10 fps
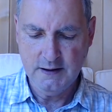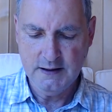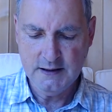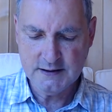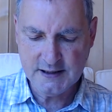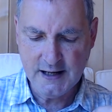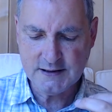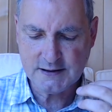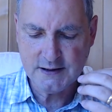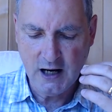He
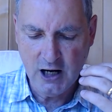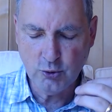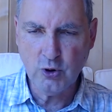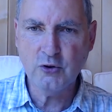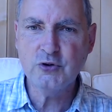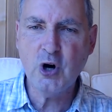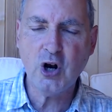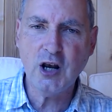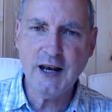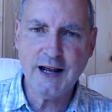says, I will
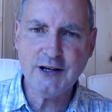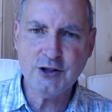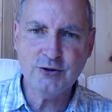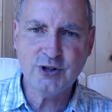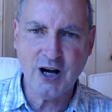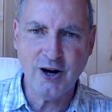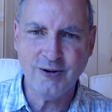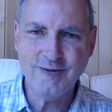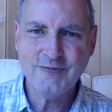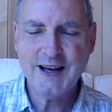not let you go
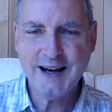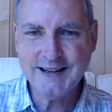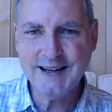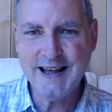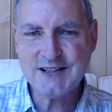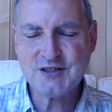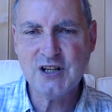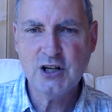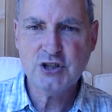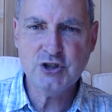unless
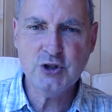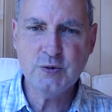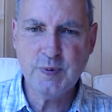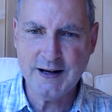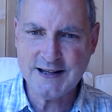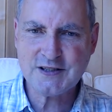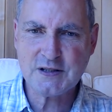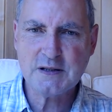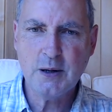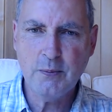you bless
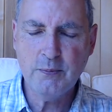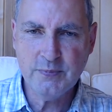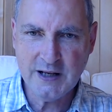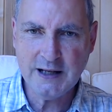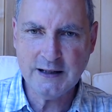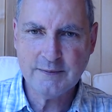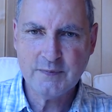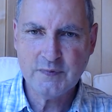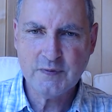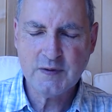me.
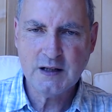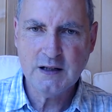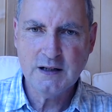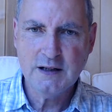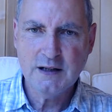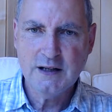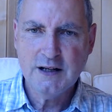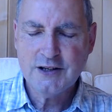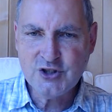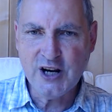
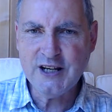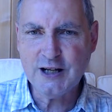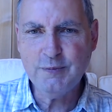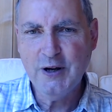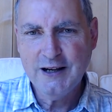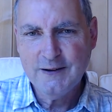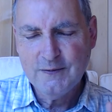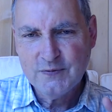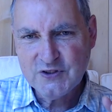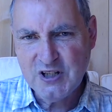Jacob
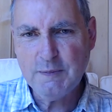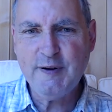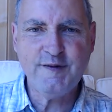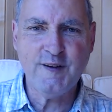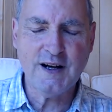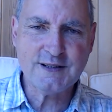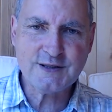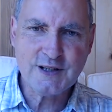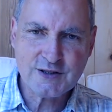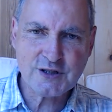
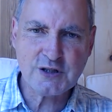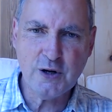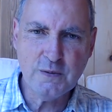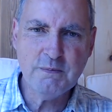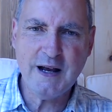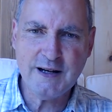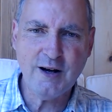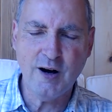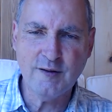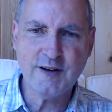typifies so many
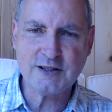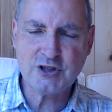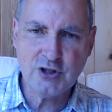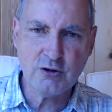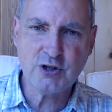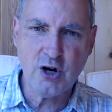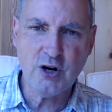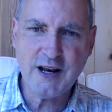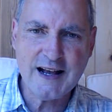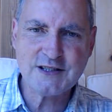of us. You know,
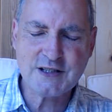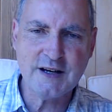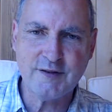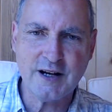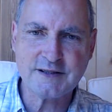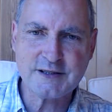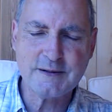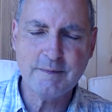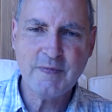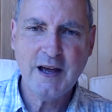God has given us
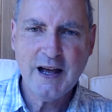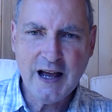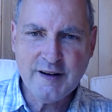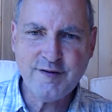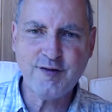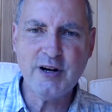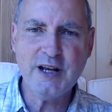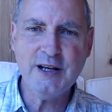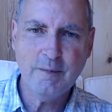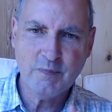a
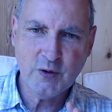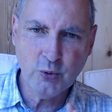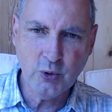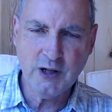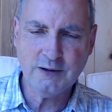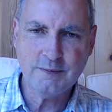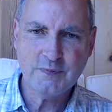free will.